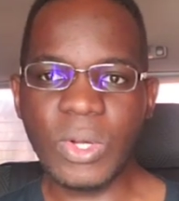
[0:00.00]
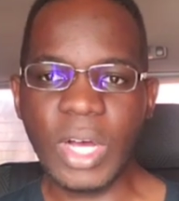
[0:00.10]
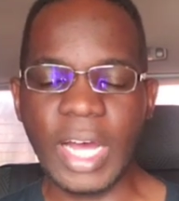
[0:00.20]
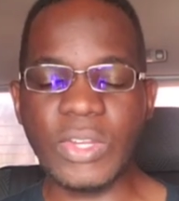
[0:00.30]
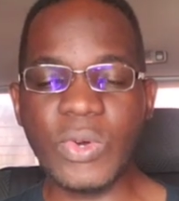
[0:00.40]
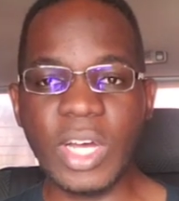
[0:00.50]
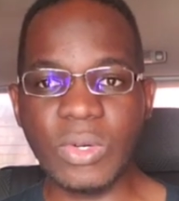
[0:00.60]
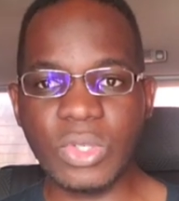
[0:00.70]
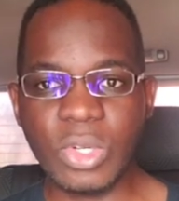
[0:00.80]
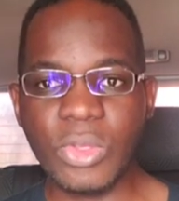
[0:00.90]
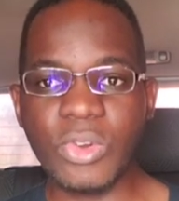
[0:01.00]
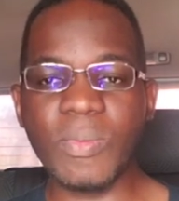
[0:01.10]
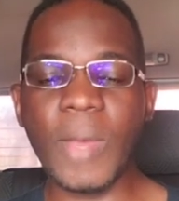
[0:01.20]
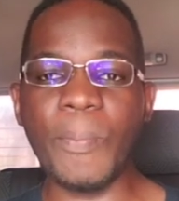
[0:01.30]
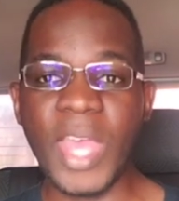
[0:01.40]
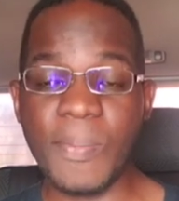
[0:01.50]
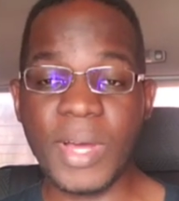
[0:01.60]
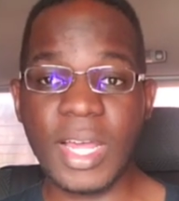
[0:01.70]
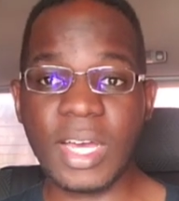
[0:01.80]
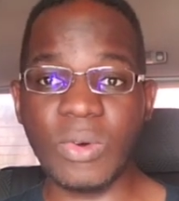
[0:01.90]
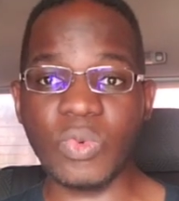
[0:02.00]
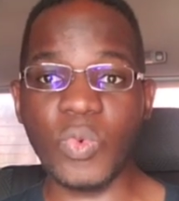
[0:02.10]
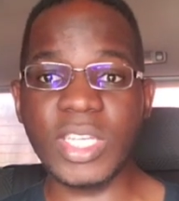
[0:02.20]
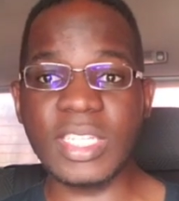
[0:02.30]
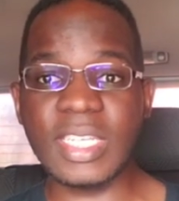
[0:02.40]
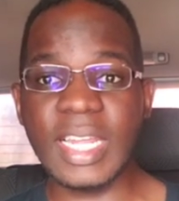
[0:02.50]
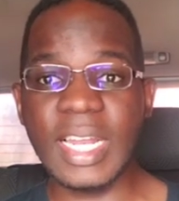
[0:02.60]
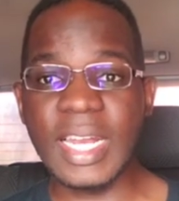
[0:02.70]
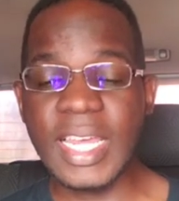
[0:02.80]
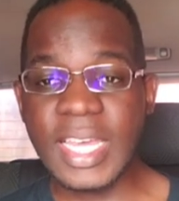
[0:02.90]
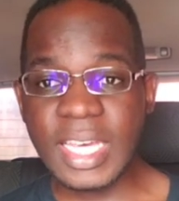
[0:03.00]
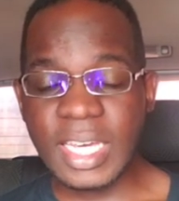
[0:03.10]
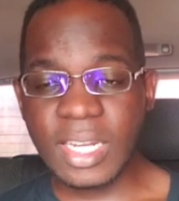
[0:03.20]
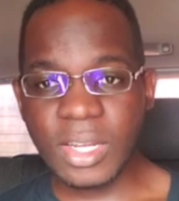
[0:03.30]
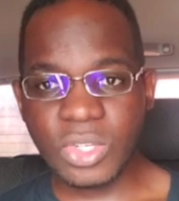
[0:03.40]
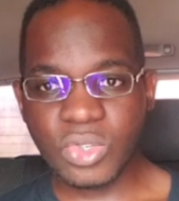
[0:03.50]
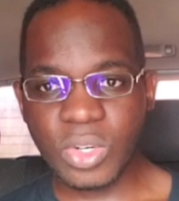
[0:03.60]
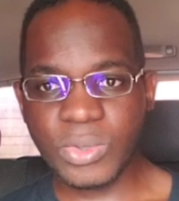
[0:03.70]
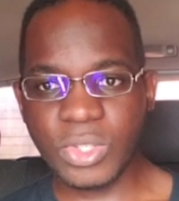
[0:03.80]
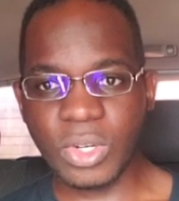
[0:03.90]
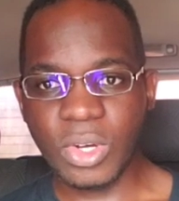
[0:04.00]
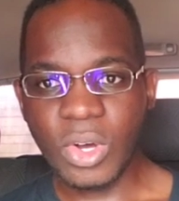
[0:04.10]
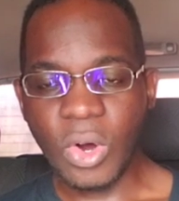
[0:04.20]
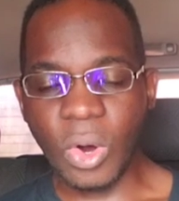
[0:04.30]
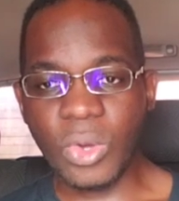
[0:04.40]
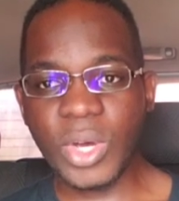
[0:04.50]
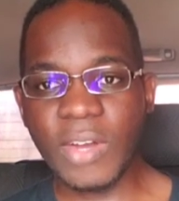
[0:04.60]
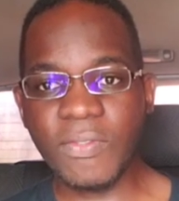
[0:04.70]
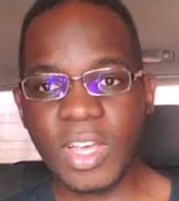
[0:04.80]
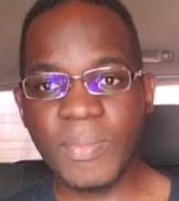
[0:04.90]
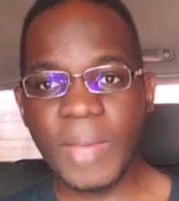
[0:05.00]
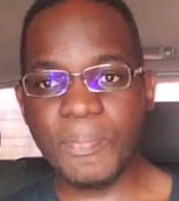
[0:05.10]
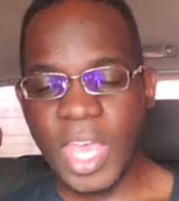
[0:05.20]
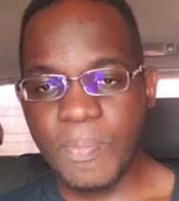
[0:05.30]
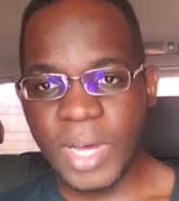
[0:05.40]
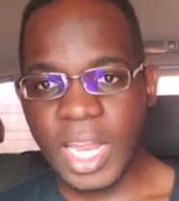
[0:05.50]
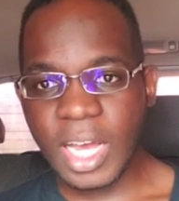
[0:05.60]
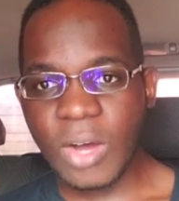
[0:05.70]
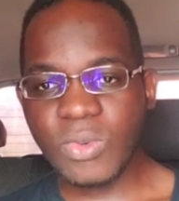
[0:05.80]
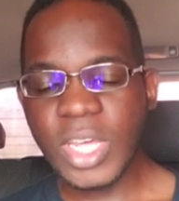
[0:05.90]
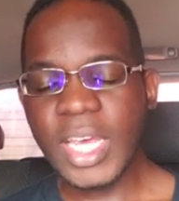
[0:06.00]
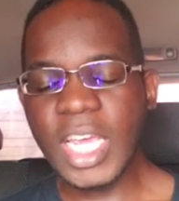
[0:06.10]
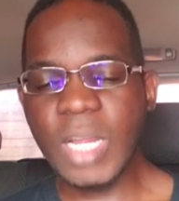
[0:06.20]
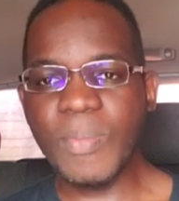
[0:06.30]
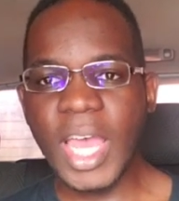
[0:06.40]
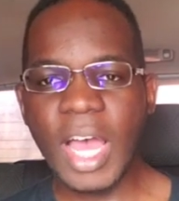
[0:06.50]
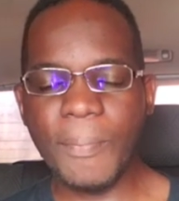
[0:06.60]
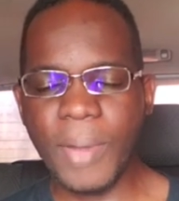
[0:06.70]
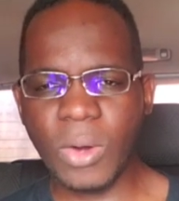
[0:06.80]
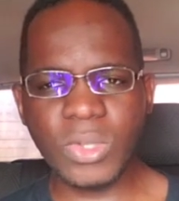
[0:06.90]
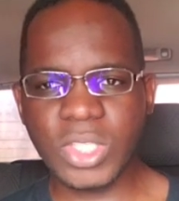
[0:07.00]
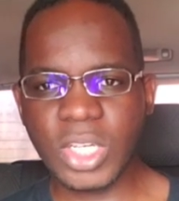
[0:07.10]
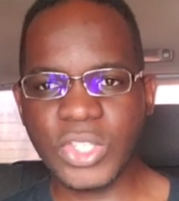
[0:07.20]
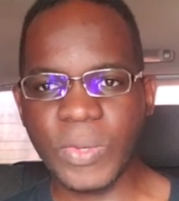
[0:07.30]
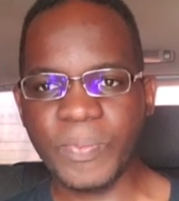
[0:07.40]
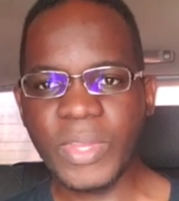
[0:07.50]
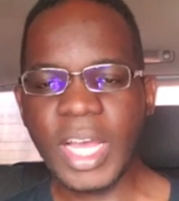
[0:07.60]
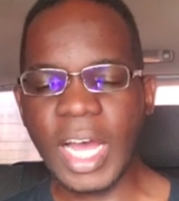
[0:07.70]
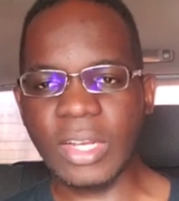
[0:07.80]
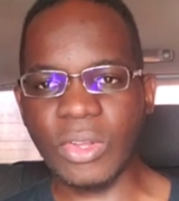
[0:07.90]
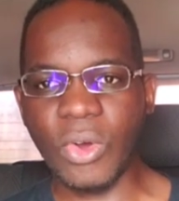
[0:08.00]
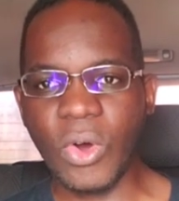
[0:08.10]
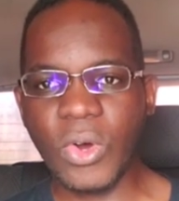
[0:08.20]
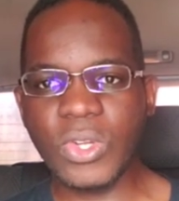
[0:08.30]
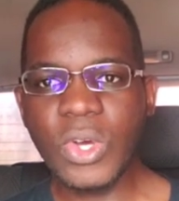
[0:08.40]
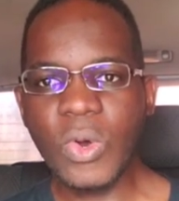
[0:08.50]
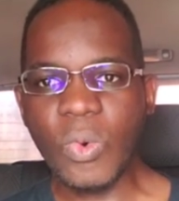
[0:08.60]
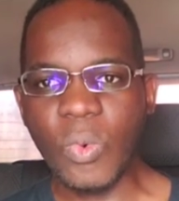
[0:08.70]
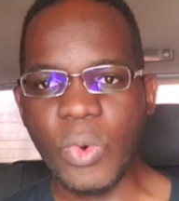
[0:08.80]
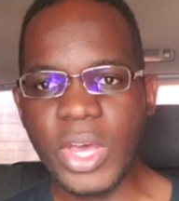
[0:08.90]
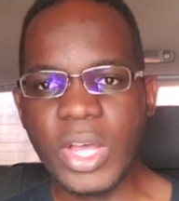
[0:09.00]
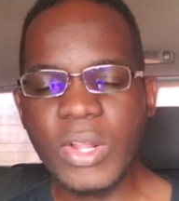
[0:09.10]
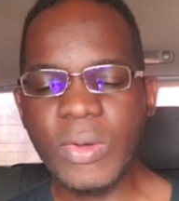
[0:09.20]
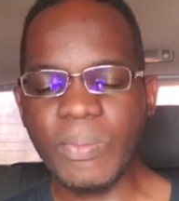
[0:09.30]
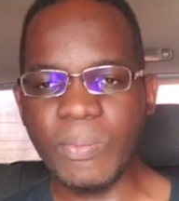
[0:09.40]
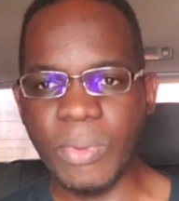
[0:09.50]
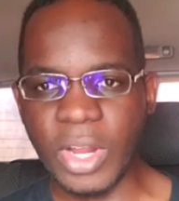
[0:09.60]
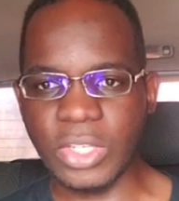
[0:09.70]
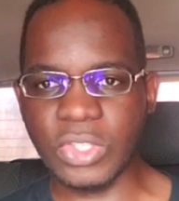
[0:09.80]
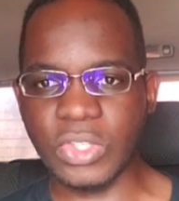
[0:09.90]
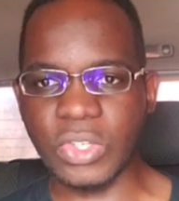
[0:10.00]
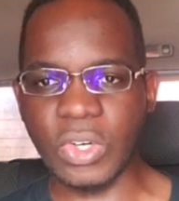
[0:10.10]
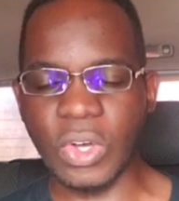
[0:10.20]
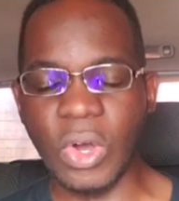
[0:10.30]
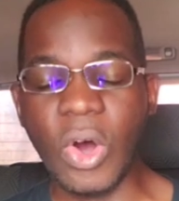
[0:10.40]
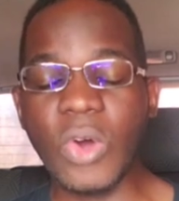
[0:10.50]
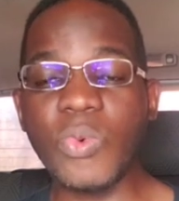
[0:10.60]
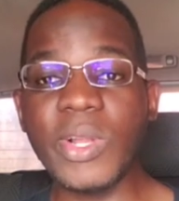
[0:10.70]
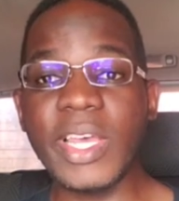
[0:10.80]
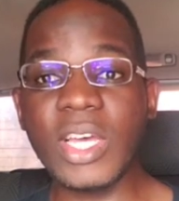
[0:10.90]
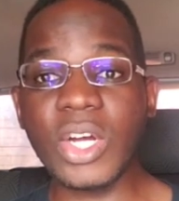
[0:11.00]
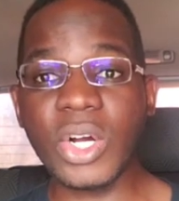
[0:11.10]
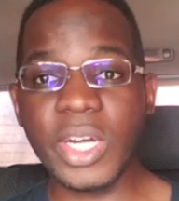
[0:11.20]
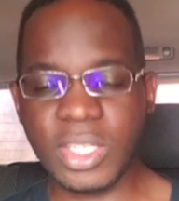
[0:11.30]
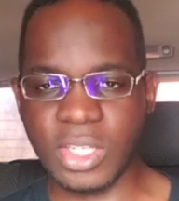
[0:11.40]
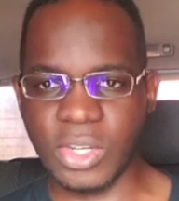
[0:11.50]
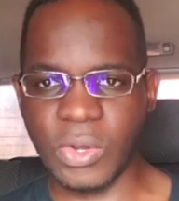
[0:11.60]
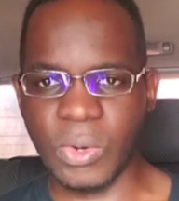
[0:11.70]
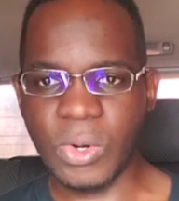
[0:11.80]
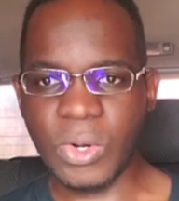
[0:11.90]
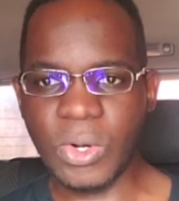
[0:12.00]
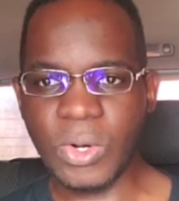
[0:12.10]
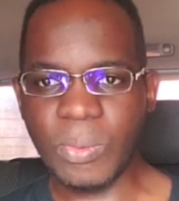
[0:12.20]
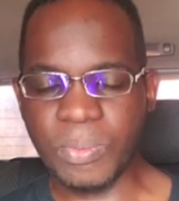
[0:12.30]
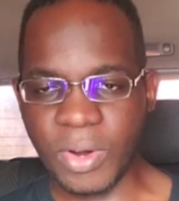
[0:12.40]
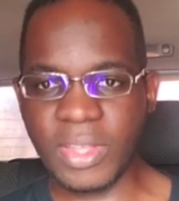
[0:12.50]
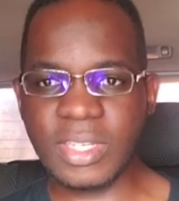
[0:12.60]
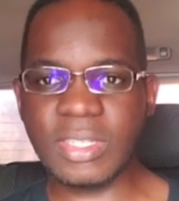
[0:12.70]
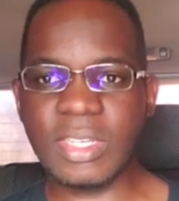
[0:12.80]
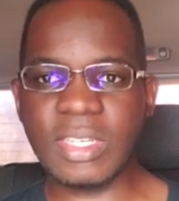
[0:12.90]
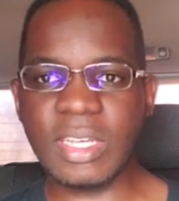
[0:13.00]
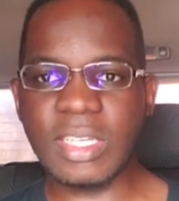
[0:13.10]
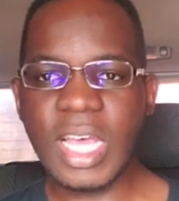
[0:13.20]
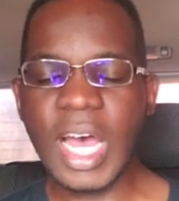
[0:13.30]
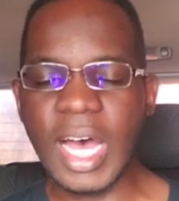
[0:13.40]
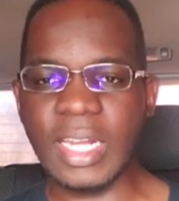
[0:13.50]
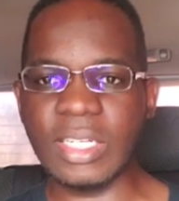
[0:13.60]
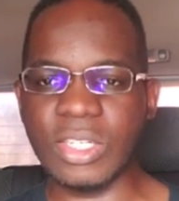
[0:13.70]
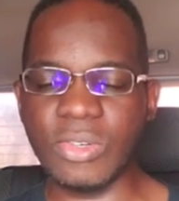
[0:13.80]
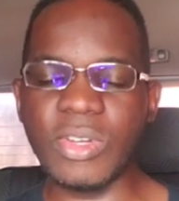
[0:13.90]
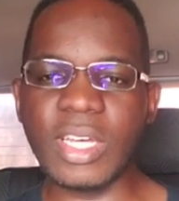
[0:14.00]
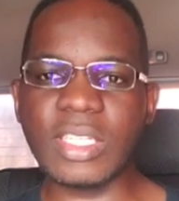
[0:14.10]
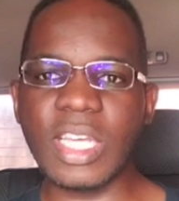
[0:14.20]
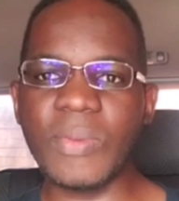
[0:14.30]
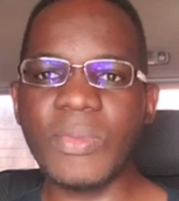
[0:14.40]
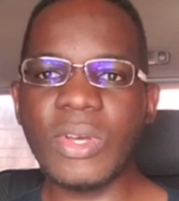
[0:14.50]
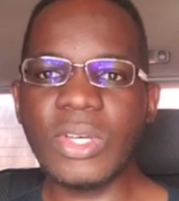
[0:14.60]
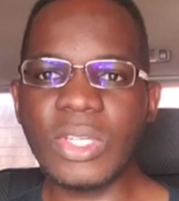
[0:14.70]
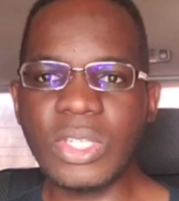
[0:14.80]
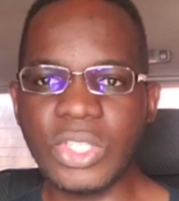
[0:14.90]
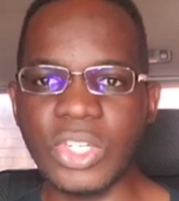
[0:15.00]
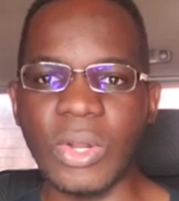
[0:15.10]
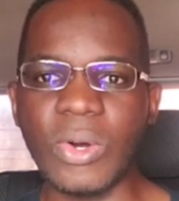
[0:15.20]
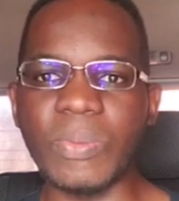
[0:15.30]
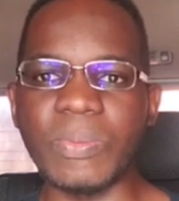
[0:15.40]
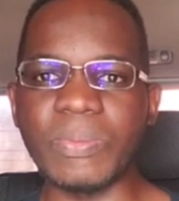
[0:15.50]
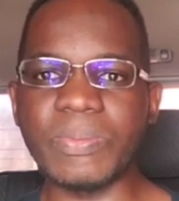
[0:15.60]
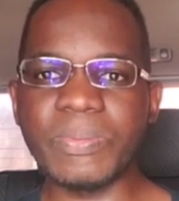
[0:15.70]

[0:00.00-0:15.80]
And you can do so through my PayPal account, which is in the link in the description. Or you can find my PayPal account in my About section. And God will bless you. God will increase in you. Brothers and sisters, and until next time, Shalom.